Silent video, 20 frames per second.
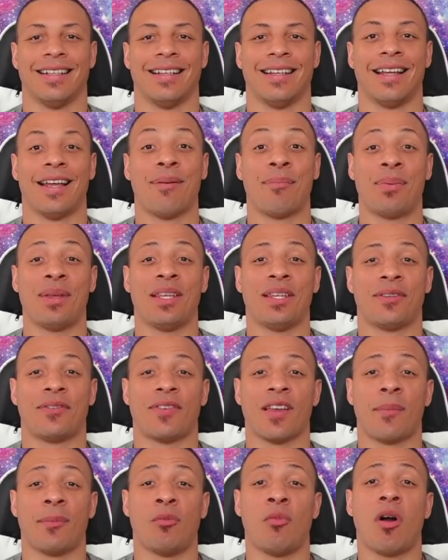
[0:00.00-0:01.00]
Peace,
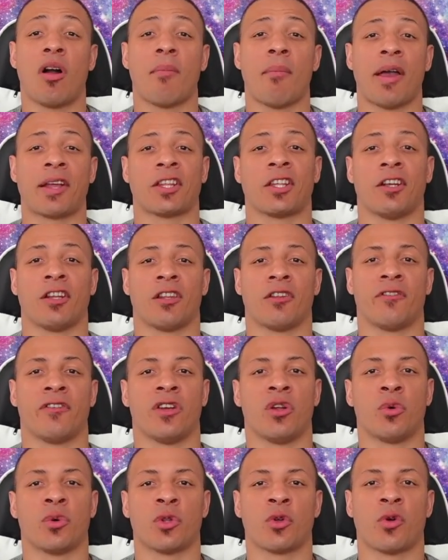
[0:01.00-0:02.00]
family. Welcome back to another
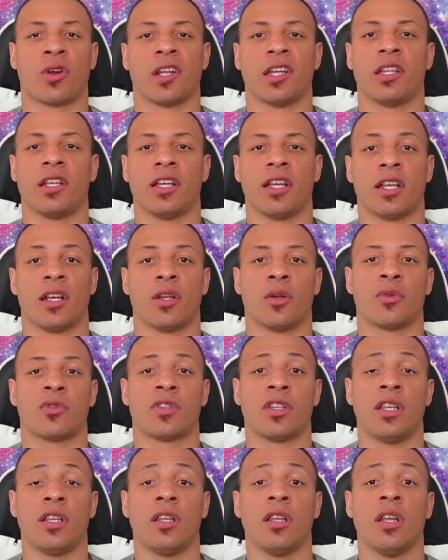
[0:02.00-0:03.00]
video with Credit Healing
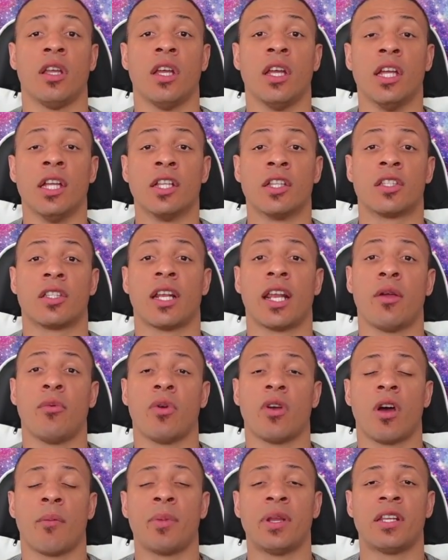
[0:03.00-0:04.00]
LLC. Today, we're
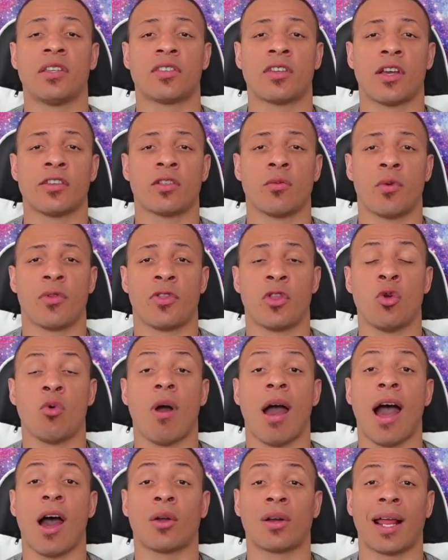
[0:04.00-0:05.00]
going to be discussing with you
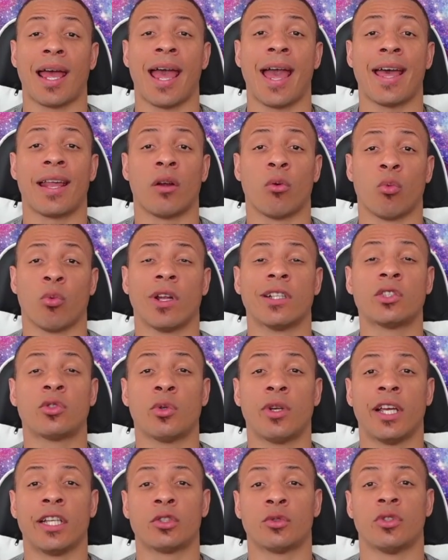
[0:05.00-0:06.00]
how to add rental
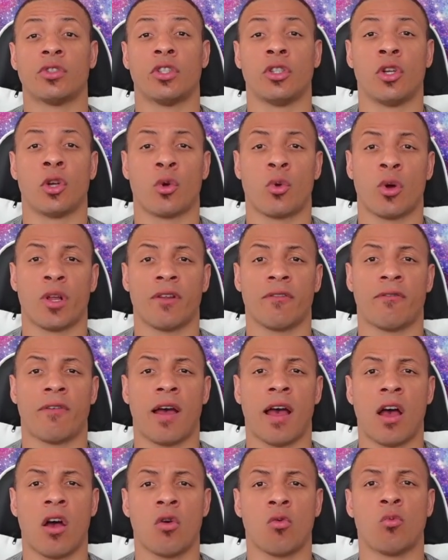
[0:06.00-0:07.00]
history to your credit
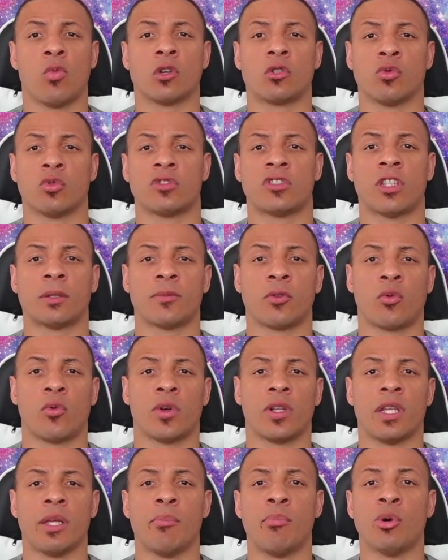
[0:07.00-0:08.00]
file, which will
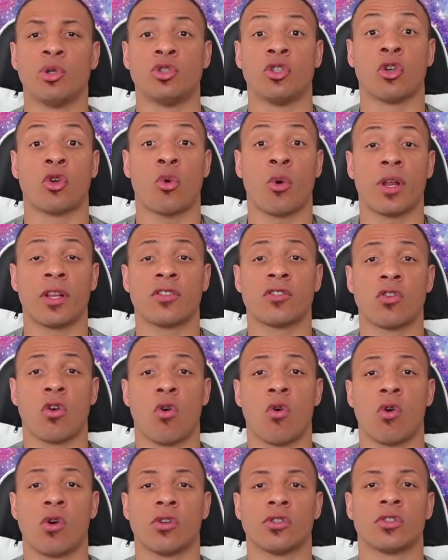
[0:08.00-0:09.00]
subsequently boost your credit
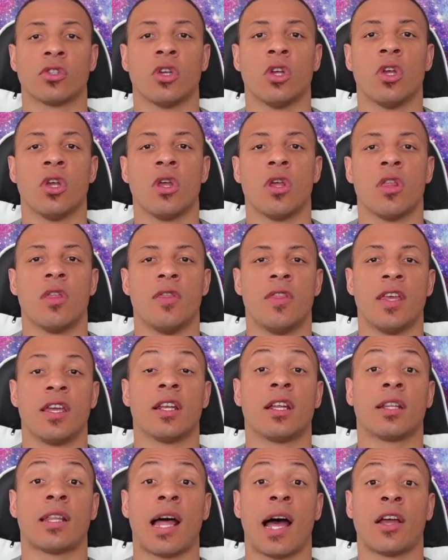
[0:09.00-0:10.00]
scores, then
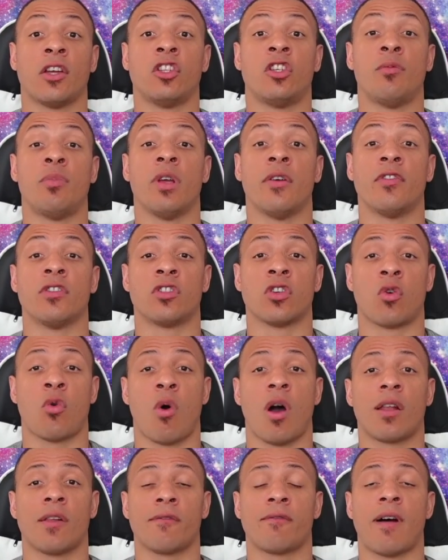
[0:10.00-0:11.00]
allow you to be able to
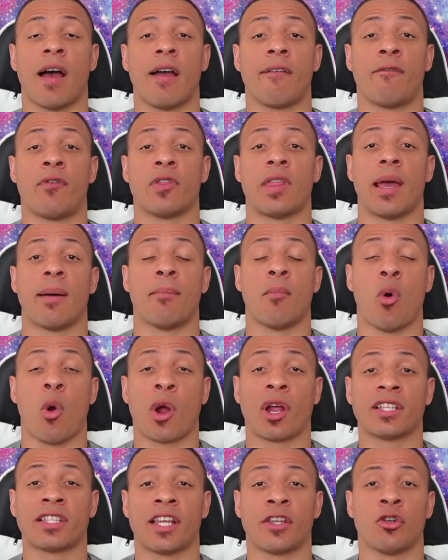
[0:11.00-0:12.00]
qualify for that
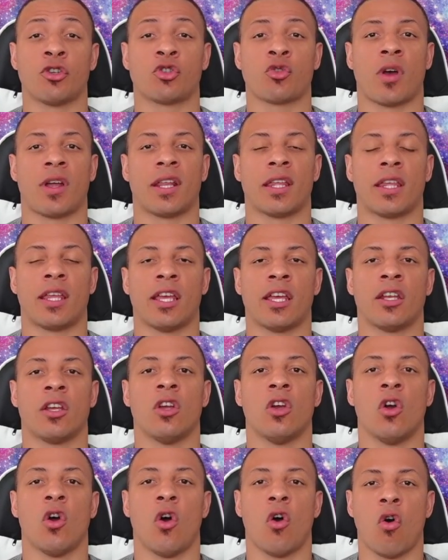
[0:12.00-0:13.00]
mortgage that you're trying to get,
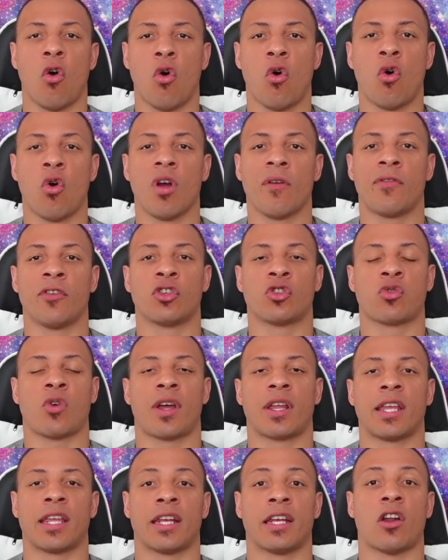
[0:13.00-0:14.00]
or if you're
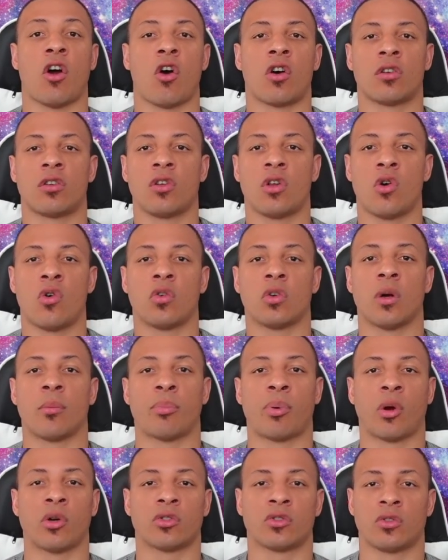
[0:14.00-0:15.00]
trying to get an auto loan, a
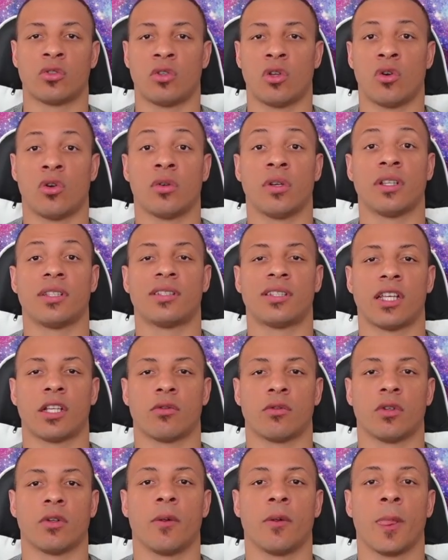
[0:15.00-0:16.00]
personal loan,
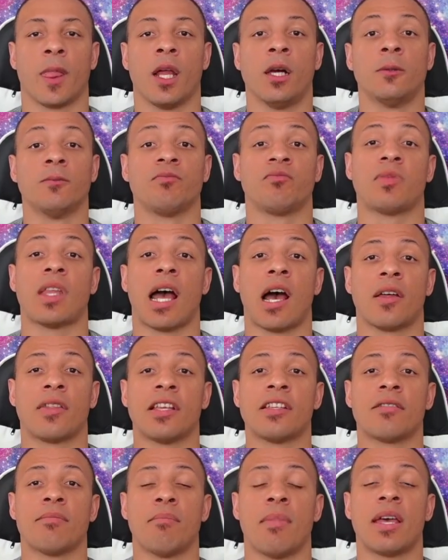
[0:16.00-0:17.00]
etc. Now,
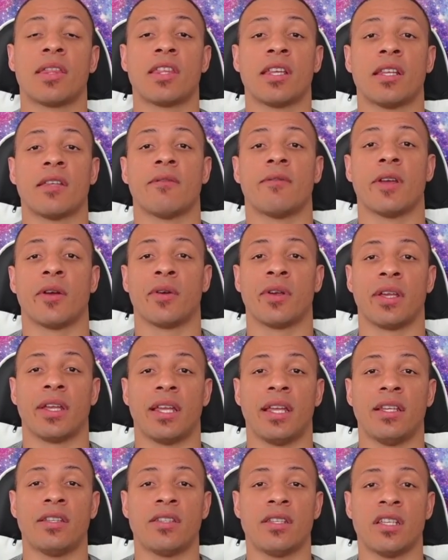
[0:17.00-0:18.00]
this method is very
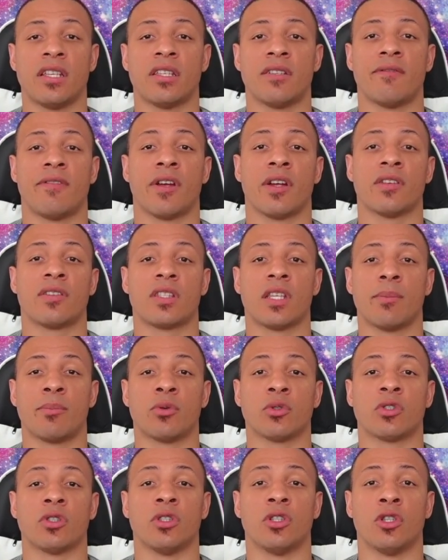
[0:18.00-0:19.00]
easy and very simple
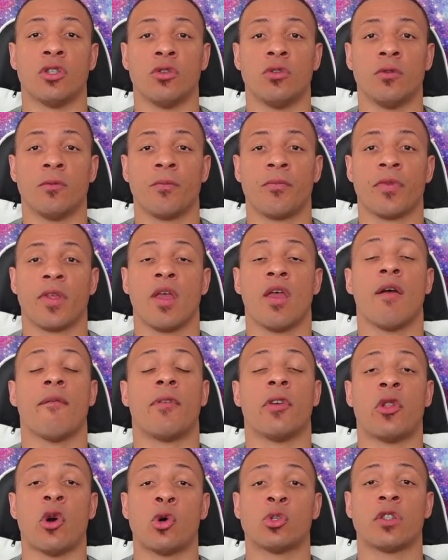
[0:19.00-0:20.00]
to do. For
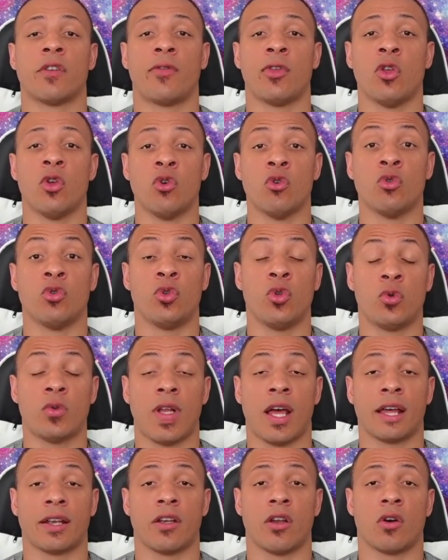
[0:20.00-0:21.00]
those of you who do
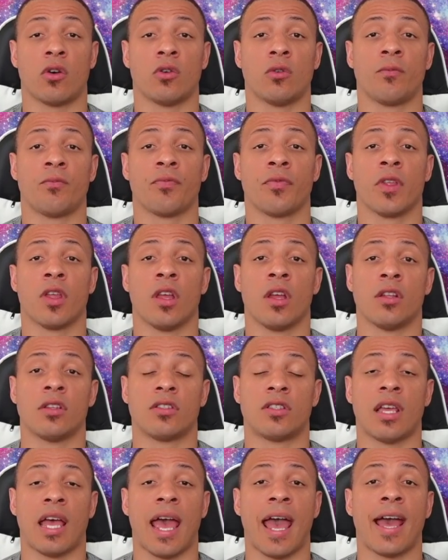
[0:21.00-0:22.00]
not know,
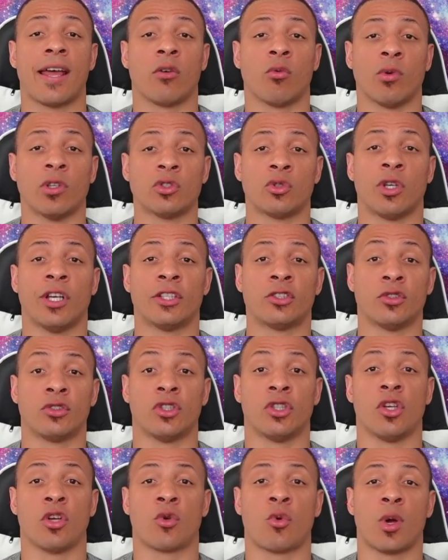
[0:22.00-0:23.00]
to add rental history to
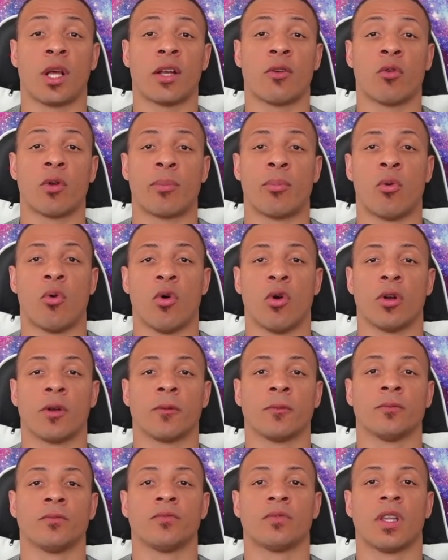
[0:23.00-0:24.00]
your credit report
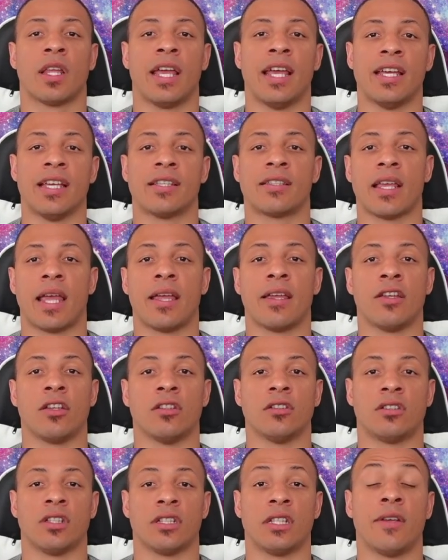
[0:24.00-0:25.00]
is a
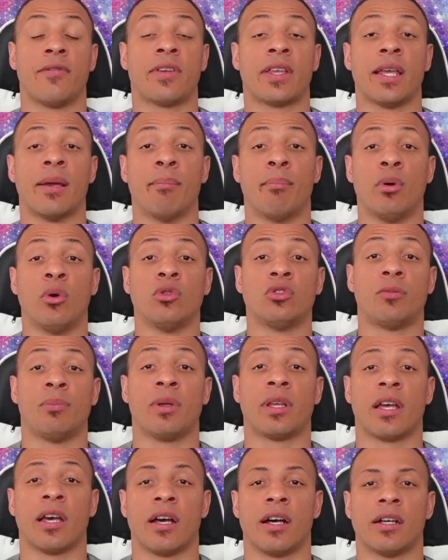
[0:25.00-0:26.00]
significant boost
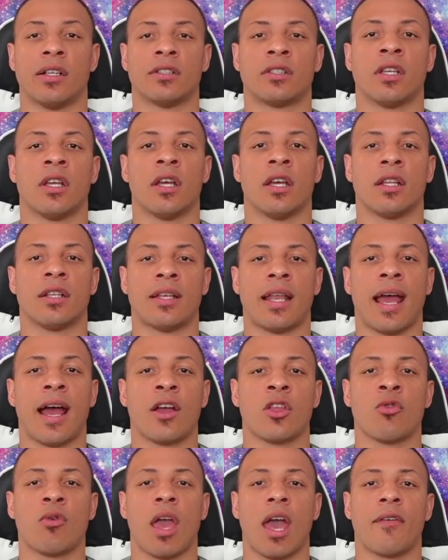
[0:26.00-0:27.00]
because now
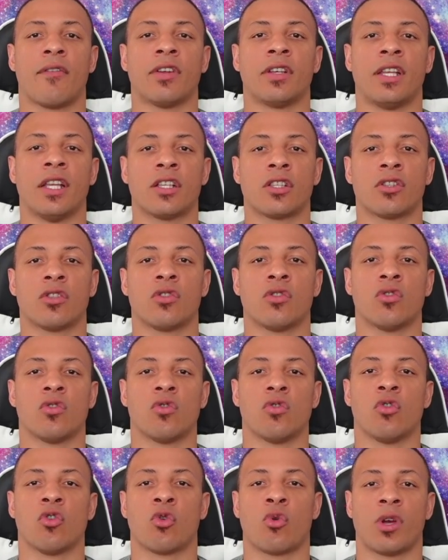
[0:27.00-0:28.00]
you have
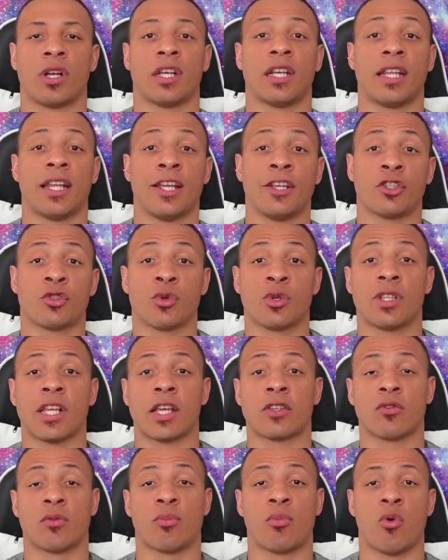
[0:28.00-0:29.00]
additional credit history
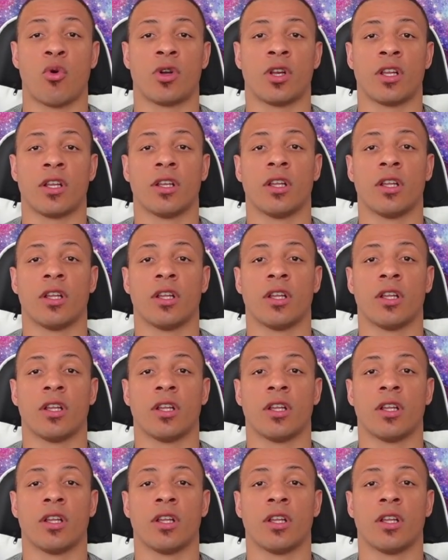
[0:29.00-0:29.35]
that's reported,